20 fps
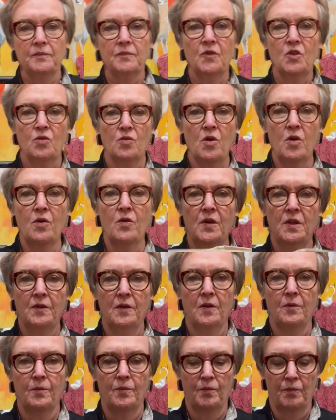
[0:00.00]
Throw in,
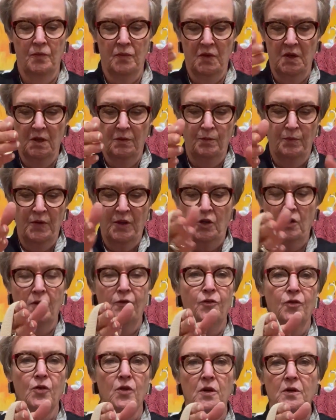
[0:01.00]
be good
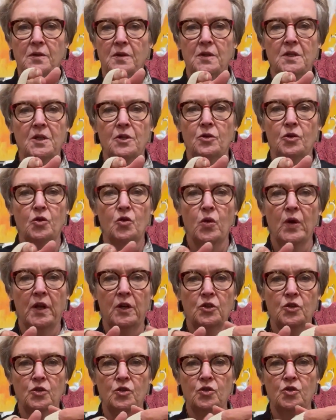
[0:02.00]
for a little quick
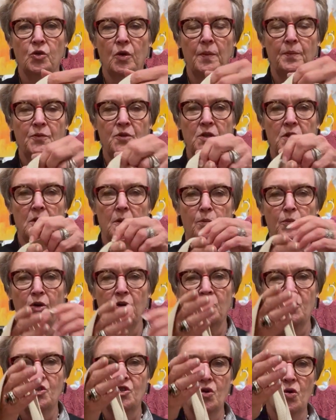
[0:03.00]
trip to the
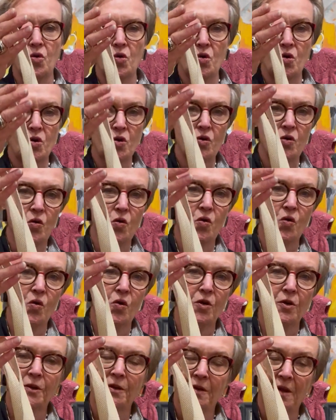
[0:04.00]
bookstore
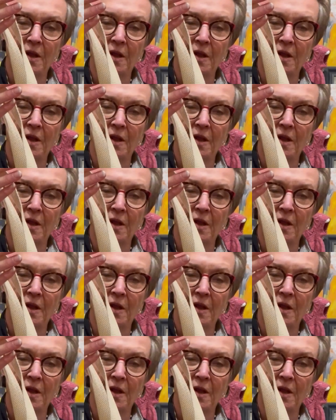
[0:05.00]
or the